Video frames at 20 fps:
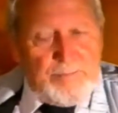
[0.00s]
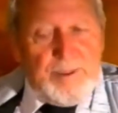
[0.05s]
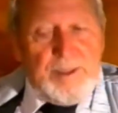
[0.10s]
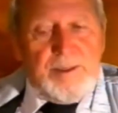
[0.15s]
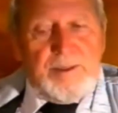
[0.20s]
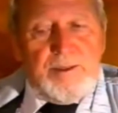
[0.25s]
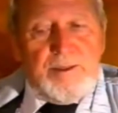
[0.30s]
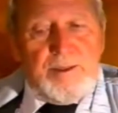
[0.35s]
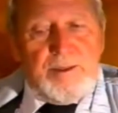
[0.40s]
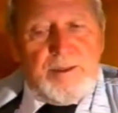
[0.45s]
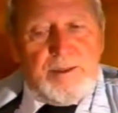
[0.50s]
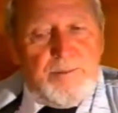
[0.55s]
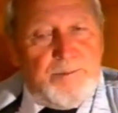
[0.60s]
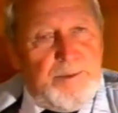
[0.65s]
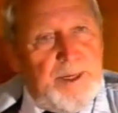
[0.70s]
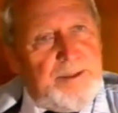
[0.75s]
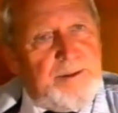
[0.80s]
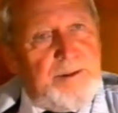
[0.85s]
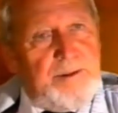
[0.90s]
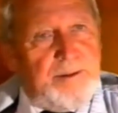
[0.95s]
We took the
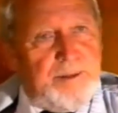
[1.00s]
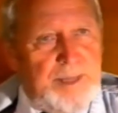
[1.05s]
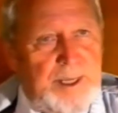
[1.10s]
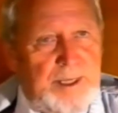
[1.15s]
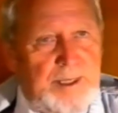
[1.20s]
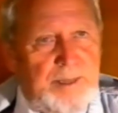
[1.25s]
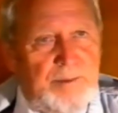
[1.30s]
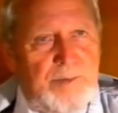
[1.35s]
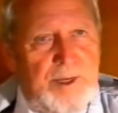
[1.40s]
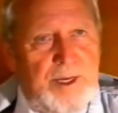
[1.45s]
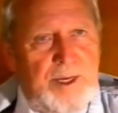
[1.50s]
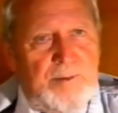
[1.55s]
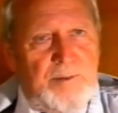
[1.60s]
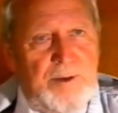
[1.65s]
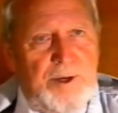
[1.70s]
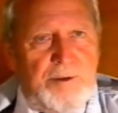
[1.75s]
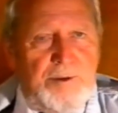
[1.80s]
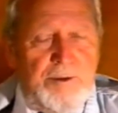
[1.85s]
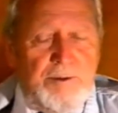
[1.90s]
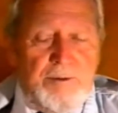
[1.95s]
pictures taken by
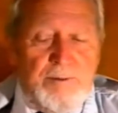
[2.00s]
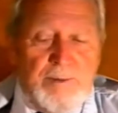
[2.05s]
Amaury